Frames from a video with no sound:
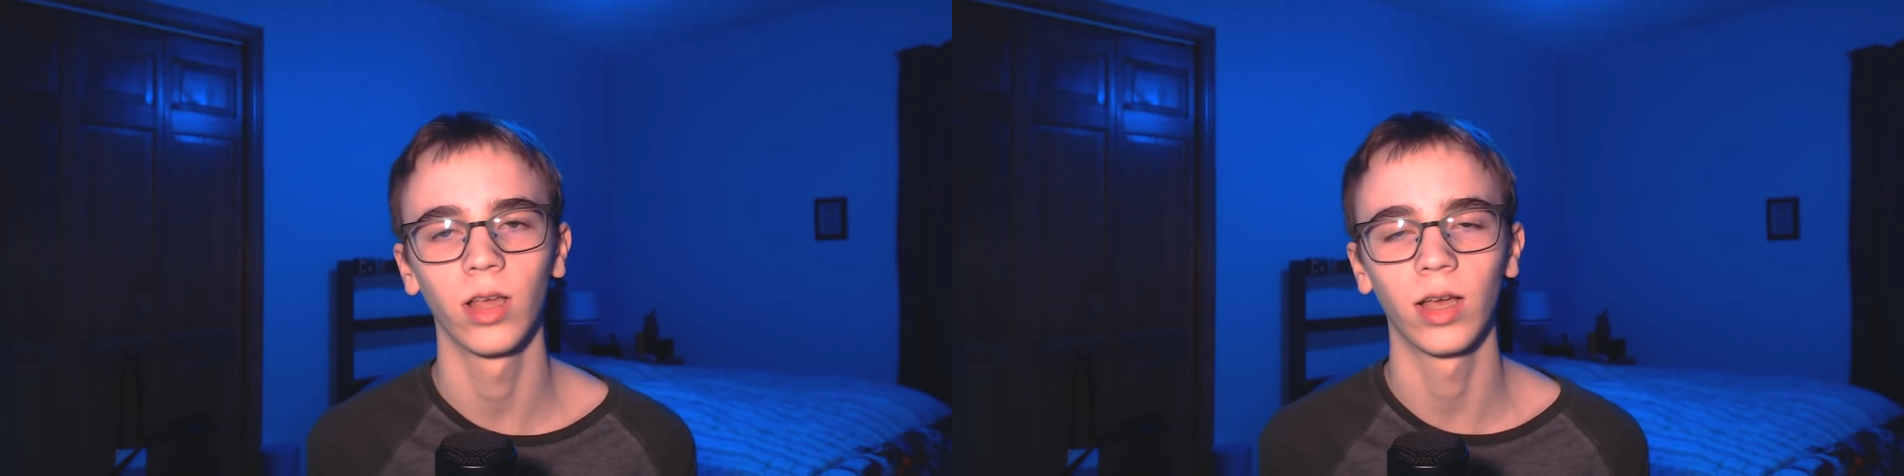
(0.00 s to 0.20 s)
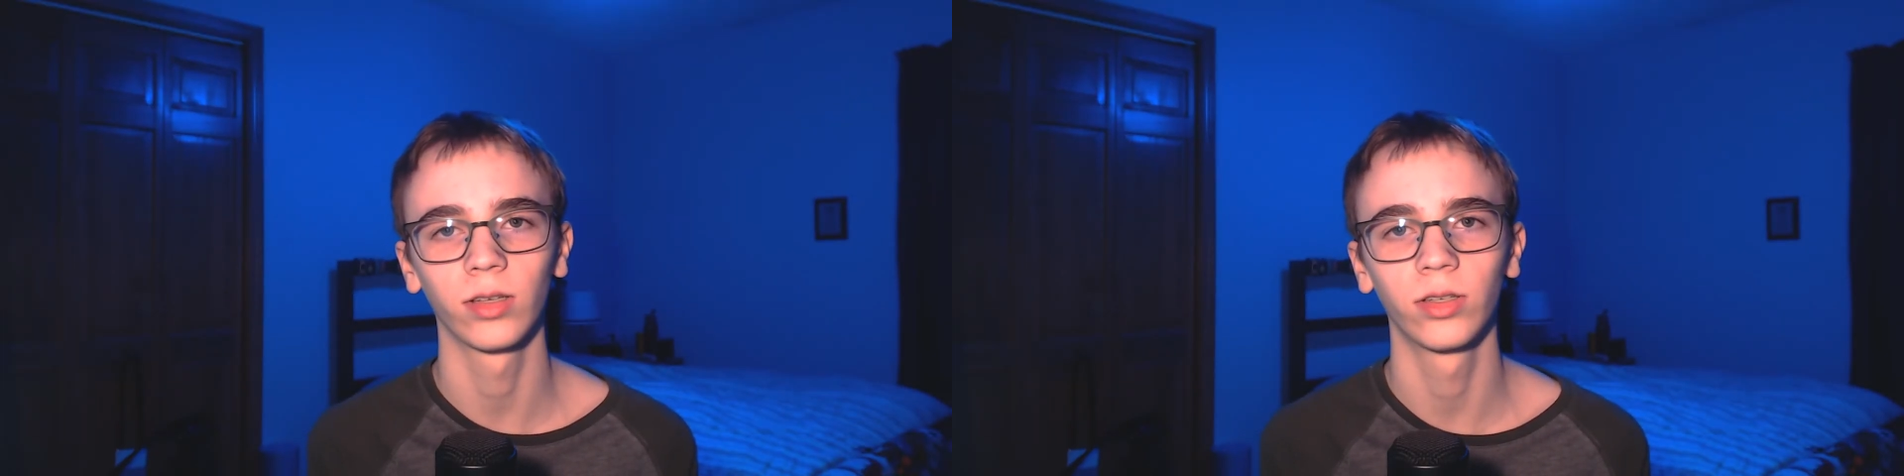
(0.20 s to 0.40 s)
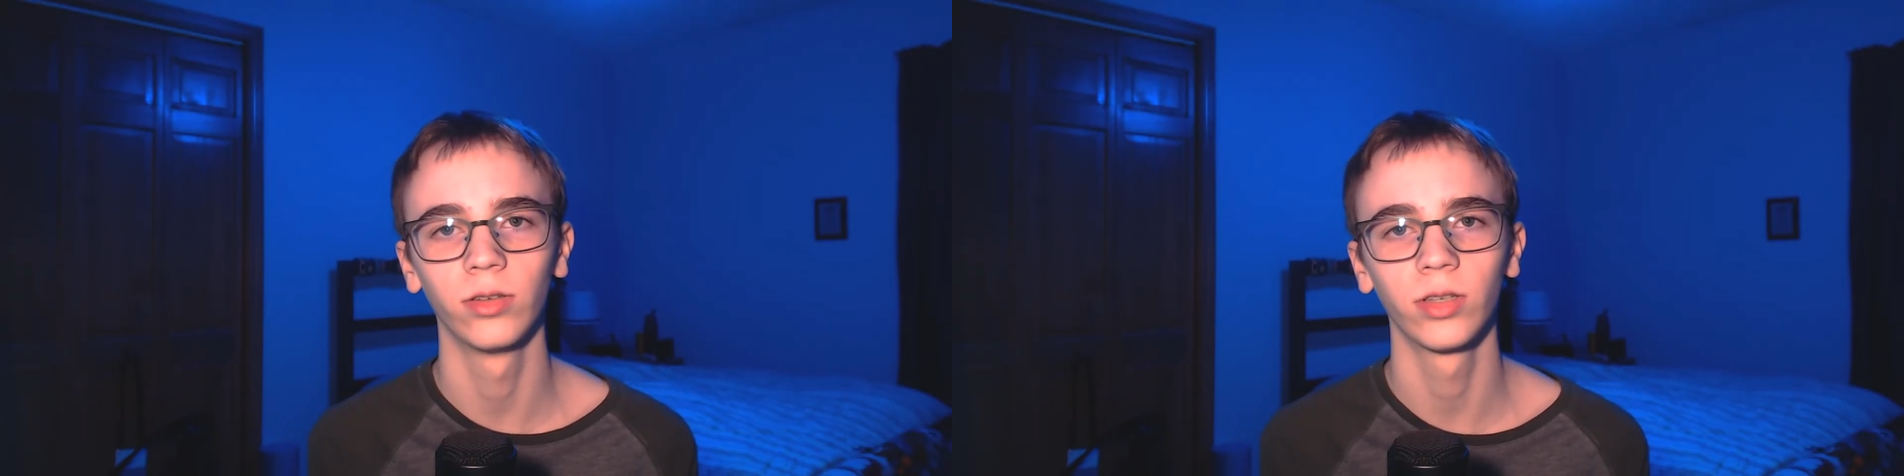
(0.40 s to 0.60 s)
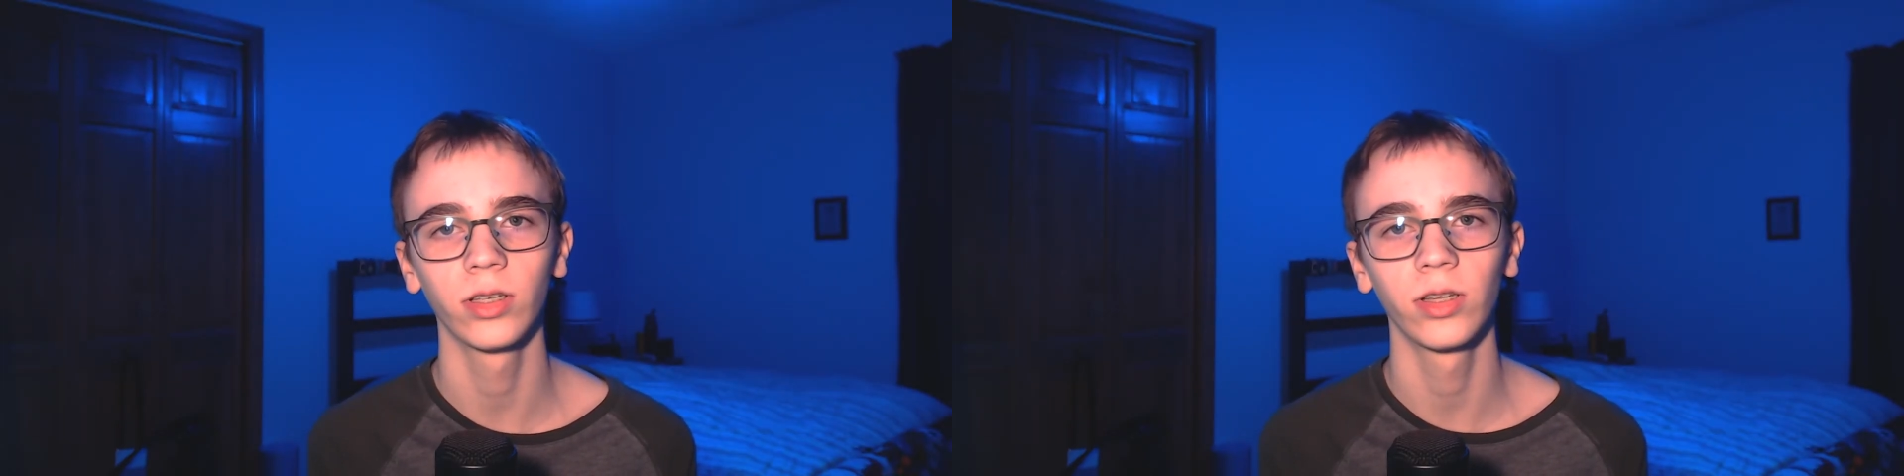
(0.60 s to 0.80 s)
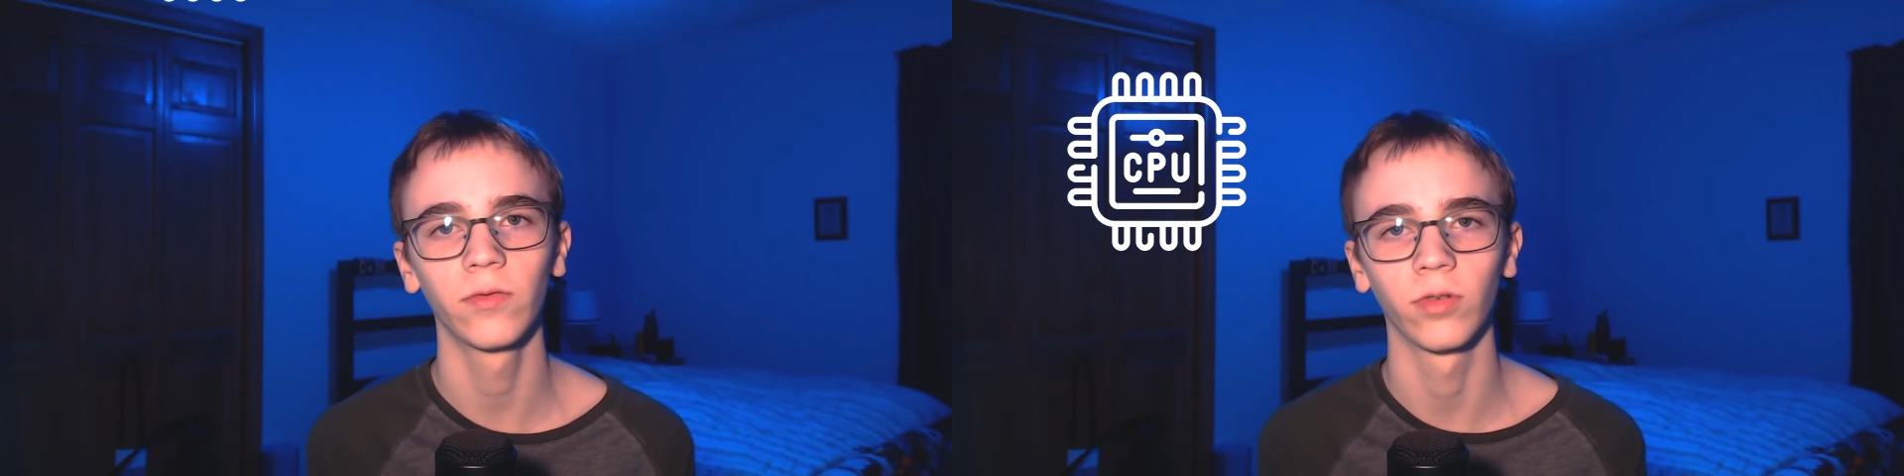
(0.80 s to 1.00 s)

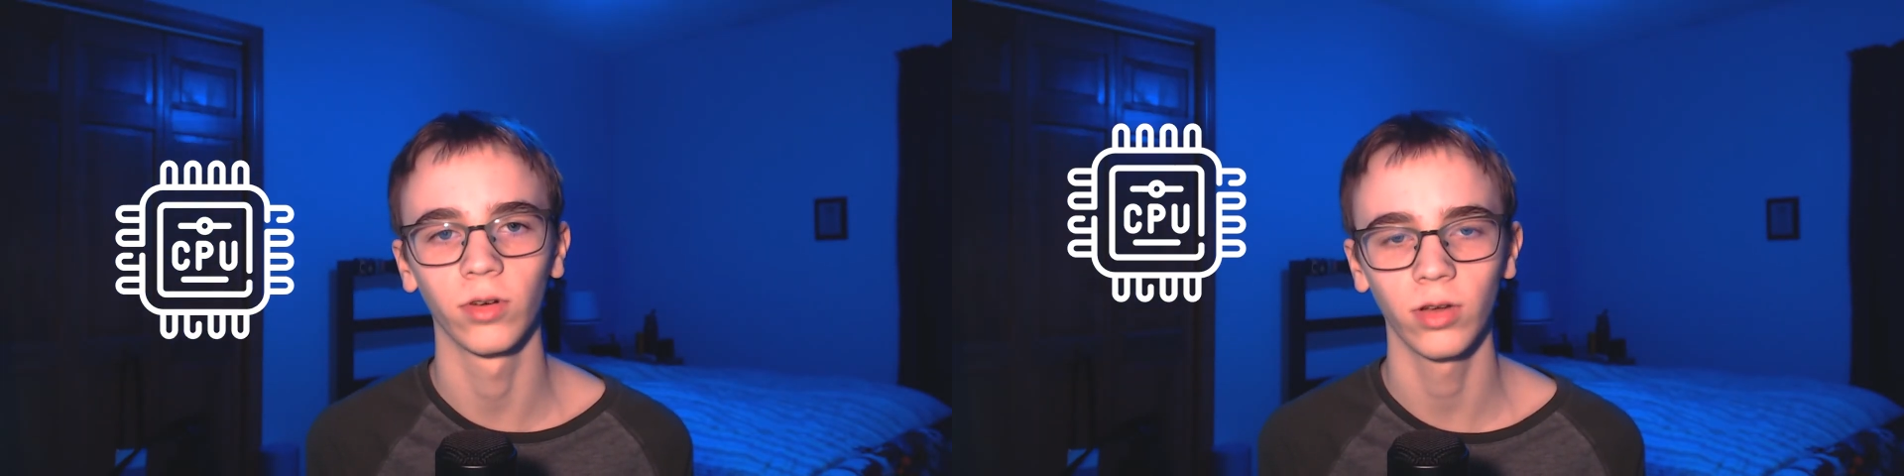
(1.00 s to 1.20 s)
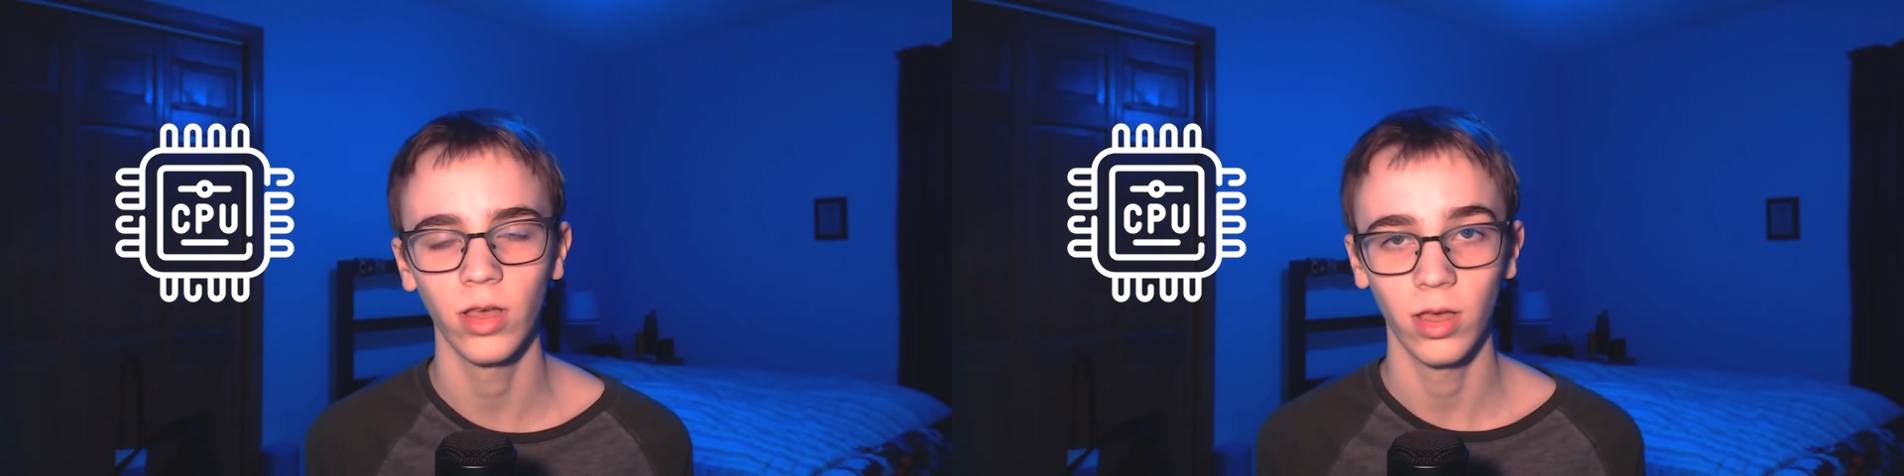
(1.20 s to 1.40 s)
x264,